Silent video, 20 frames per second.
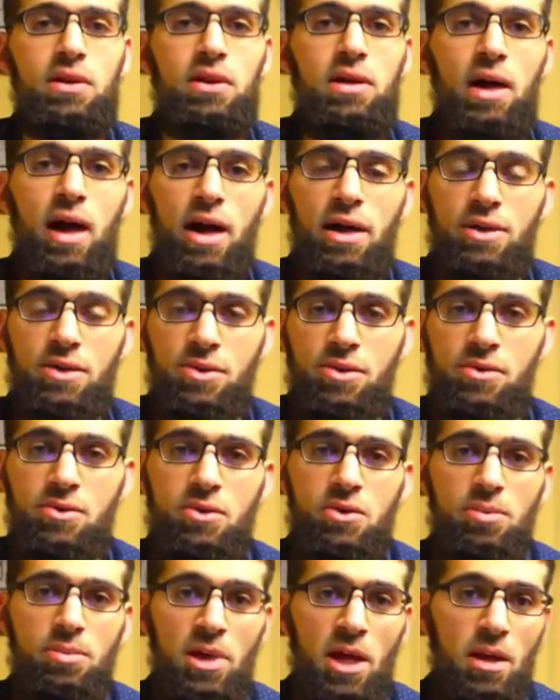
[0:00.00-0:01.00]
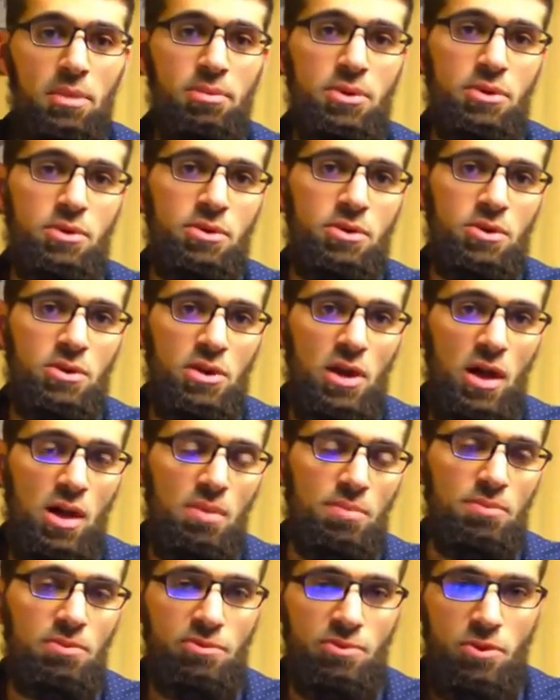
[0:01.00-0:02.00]
I used to be able to
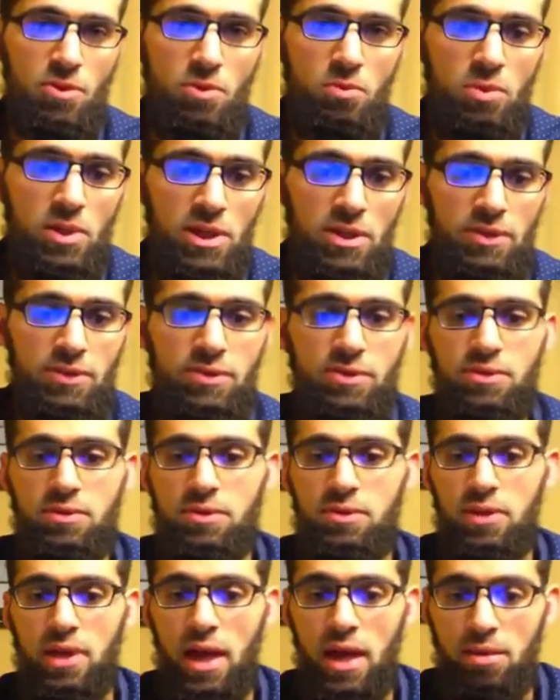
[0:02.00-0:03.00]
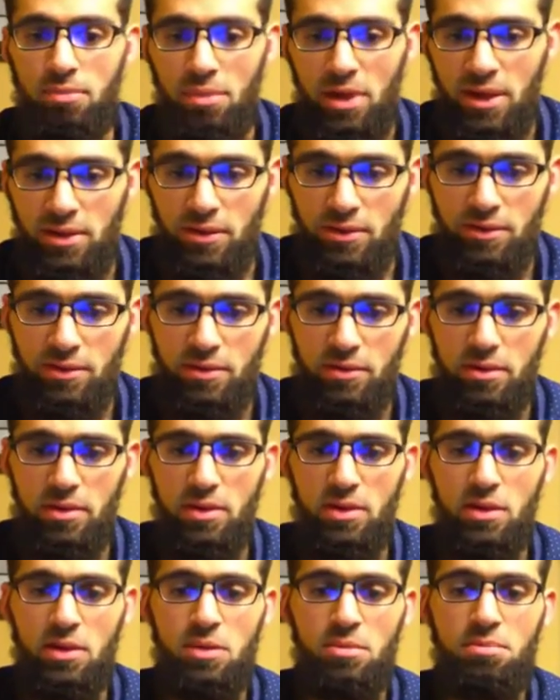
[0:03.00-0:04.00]
stop for weeks and months,
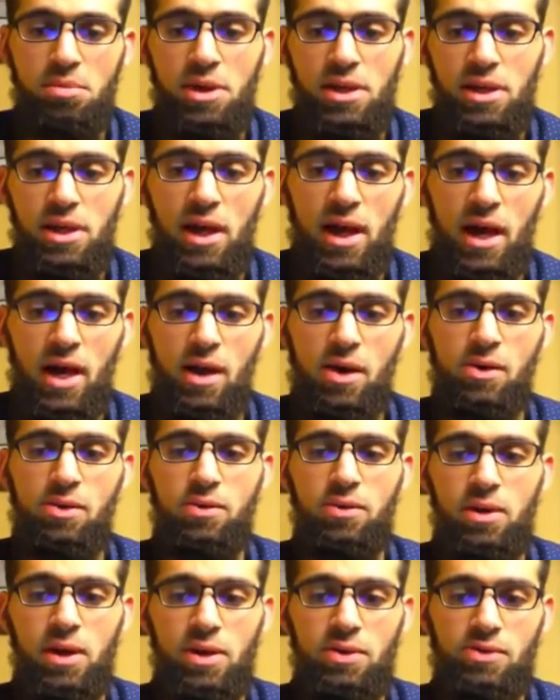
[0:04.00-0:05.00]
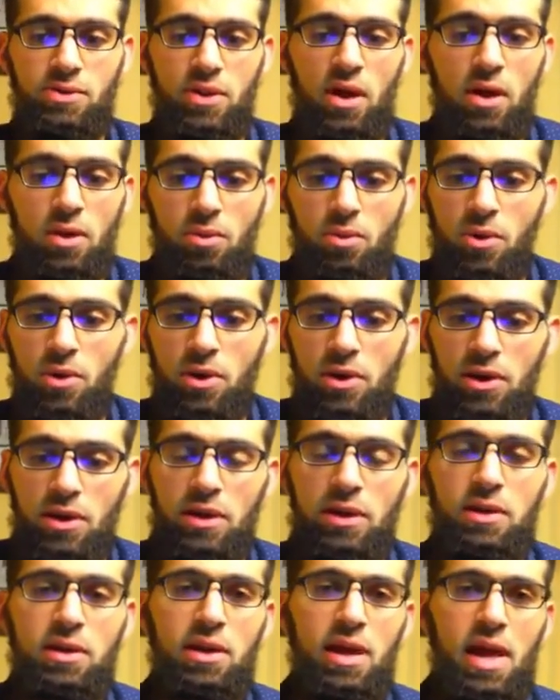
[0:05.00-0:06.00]
but now it's not
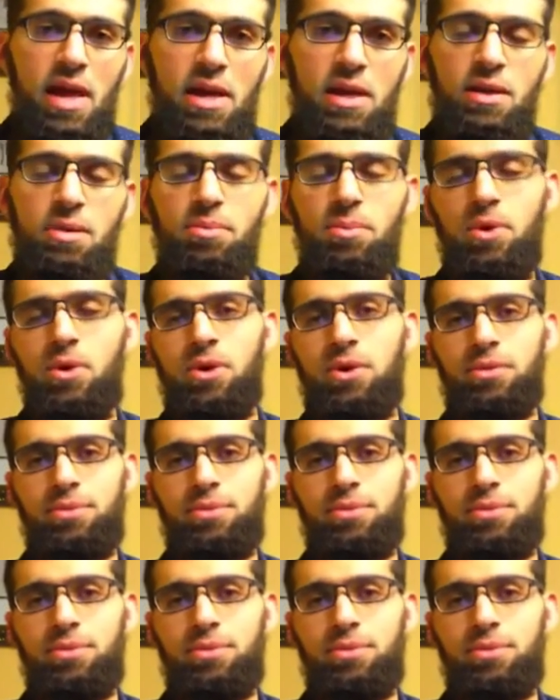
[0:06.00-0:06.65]
working anymore."